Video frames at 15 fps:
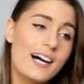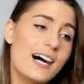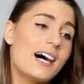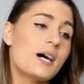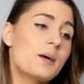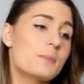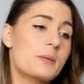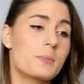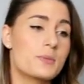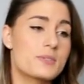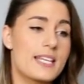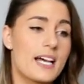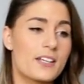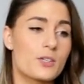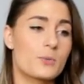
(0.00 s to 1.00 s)
Um, people will
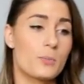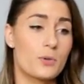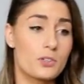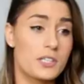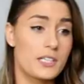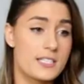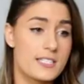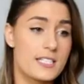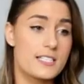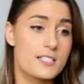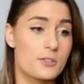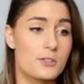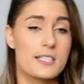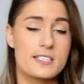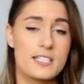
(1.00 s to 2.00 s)
tell you bulking is
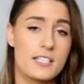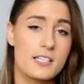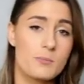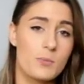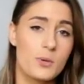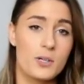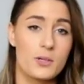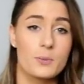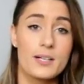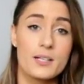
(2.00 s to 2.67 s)
easy, you get to eat more.